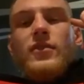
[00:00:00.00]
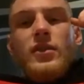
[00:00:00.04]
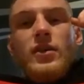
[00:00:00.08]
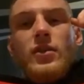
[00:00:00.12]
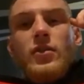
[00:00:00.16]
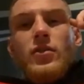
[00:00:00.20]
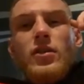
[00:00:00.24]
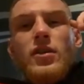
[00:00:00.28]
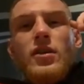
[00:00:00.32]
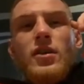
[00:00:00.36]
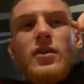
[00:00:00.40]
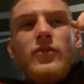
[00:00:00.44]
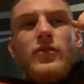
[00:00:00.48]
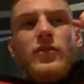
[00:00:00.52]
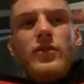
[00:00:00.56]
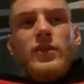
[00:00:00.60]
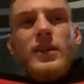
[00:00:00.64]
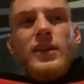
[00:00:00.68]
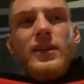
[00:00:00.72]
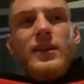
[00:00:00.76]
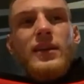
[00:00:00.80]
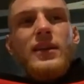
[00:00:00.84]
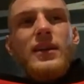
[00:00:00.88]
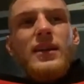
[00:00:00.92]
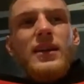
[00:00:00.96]
or Crawford,
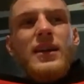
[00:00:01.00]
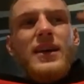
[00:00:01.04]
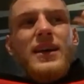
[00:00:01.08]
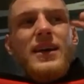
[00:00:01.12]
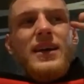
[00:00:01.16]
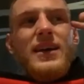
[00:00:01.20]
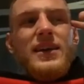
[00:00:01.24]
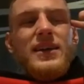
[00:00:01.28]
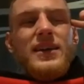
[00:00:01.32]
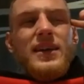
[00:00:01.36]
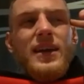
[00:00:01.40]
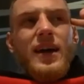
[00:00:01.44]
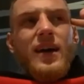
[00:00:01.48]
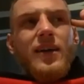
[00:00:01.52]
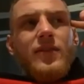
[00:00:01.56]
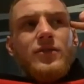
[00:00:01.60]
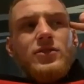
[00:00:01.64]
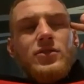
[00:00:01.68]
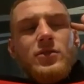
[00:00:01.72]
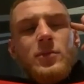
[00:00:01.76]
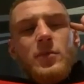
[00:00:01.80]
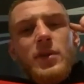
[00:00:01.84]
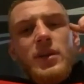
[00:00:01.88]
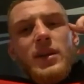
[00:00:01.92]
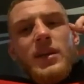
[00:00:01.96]
and you have
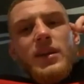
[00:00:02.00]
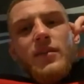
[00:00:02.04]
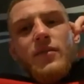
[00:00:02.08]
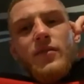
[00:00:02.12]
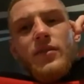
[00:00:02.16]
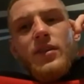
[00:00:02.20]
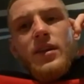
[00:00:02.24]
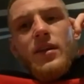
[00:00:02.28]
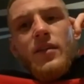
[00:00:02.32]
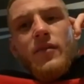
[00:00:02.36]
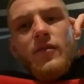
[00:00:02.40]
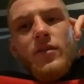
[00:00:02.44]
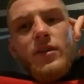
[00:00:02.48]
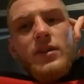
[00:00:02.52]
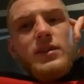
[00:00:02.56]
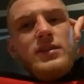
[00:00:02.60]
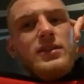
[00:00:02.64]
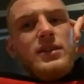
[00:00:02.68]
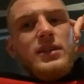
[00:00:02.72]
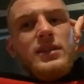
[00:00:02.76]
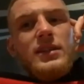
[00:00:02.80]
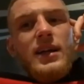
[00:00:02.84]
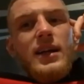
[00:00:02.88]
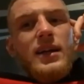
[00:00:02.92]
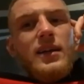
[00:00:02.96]
somebody giving you advice
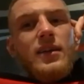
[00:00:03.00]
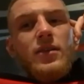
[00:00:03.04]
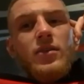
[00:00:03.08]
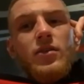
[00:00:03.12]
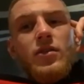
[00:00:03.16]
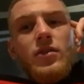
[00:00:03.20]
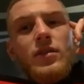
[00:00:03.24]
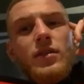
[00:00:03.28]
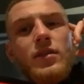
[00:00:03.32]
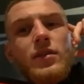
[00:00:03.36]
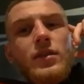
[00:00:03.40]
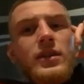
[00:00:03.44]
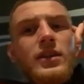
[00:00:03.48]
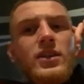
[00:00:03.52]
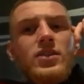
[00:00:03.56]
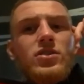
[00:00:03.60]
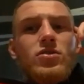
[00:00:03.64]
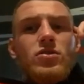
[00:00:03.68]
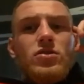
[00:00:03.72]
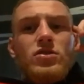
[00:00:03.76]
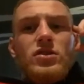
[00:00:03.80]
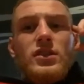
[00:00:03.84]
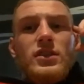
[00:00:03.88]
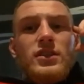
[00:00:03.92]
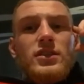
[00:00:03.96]
like that in the corner, like, it
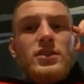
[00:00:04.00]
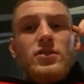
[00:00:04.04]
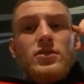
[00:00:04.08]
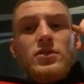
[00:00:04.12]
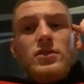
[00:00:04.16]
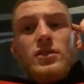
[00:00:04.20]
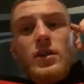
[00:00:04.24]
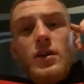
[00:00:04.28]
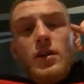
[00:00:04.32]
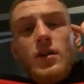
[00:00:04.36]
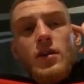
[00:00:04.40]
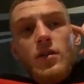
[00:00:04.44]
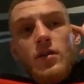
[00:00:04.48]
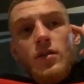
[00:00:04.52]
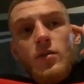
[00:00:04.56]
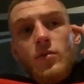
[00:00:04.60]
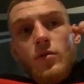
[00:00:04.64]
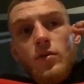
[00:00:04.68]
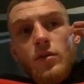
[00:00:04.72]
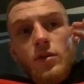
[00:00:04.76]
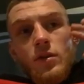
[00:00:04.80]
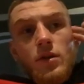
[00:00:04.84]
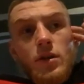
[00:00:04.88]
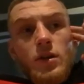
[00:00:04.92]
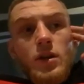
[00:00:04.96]
just it's just not going to
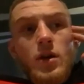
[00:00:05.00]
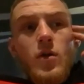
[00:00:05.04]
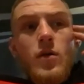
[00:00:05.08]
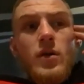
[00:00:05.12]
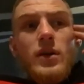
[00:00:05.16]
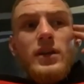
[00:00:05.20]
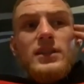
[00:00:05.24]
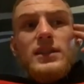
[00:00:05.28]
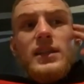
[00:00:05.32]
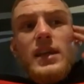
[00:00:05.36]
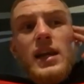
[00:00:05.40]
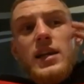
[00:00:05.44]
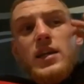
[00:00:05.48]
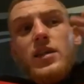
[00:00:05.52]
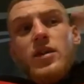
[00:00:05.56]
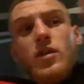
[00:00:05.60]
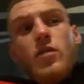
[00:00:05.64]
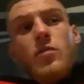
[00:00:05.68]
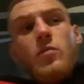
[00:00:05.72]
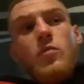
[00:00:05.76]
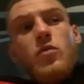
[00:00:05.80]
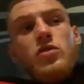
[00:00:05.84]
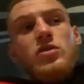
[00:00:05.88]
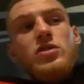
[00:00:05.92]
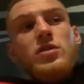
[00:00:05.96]
work. I don't want to say too
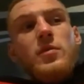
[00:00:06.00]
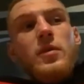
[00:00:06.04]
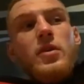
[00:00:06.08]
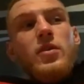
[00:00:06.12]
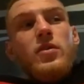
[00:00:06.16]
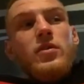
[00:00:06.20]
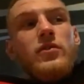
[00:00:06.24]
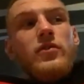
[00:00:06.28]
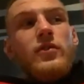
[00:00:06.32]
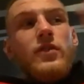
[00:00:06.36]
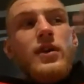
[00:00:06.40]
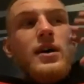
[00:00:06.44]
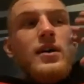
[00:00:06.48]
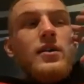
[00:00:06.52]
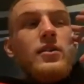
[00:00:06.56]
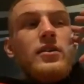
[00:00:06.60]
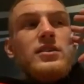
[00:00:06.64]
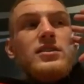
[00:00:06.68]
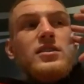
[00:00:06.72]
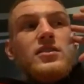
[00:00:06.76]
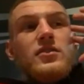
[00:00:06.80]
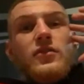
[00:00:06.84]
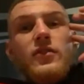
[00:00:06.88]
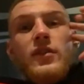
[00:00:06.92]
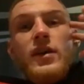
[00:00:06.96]
much about his father.
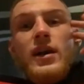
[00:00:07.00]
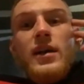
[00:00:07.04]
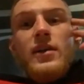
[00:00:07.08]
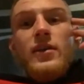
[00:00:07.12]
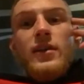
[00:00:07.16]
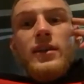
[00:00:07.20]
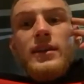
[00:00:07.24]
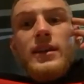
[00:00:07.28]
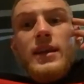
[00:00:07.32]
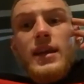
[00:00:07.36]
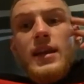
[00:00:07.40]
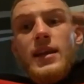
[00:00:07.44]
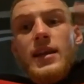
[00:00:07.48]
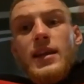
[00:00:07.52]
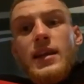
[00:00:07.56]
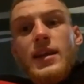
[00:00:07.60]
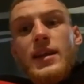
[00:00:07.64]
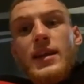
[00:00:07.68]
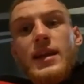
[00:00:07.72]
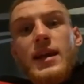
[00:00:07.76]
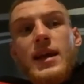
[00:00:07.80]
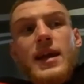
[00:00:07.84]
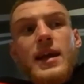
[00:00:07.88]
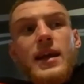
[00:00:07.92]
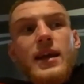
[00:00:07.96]
It's his father at the end of
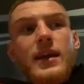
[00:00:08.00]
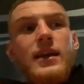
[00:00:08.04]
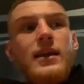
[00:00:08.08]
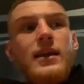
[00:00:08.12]
the day, and